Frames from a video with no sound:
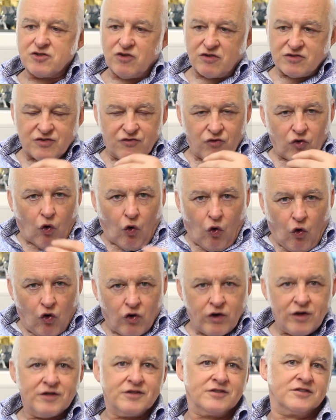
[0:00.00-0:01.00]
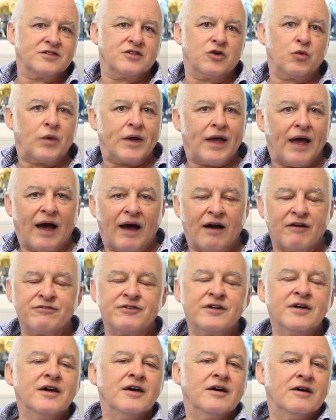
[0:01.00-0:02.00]
lots of organs that we have,
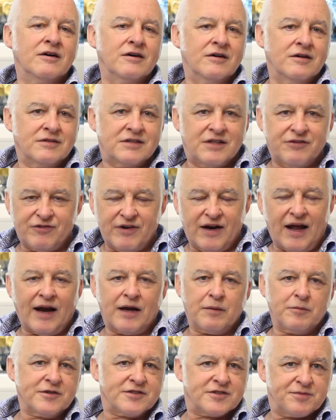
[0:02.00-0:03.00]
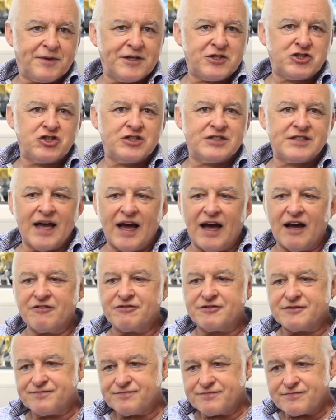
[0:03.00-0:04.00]
different animal species have.
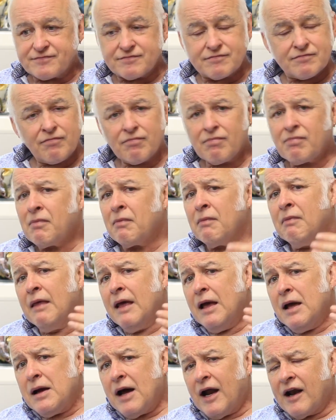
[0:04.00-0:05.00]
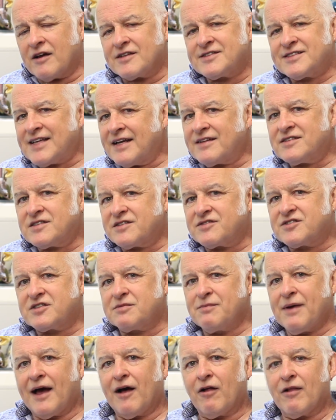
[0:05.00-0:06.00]
And our sense of
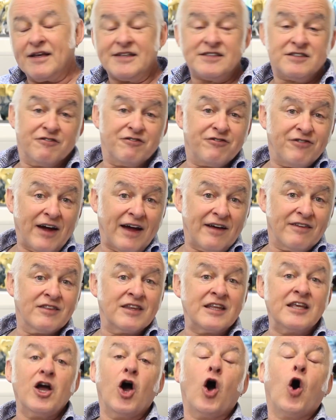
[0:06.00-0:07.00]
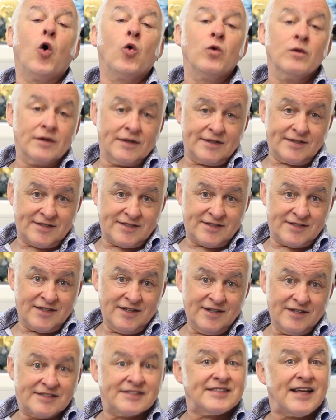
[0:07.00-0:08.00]
smell is in fact the oldest
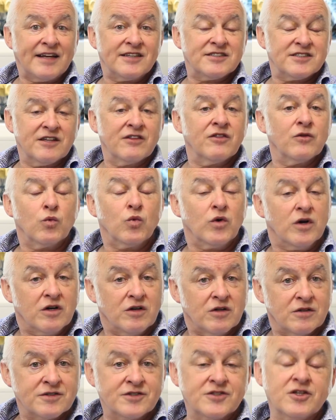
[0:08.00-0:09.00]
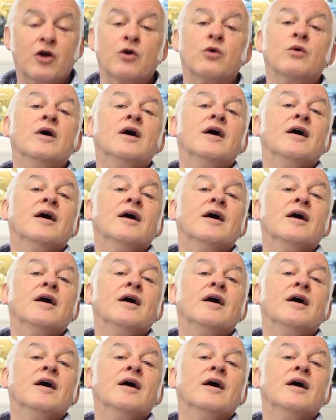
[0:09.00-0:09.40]
sense in the world. So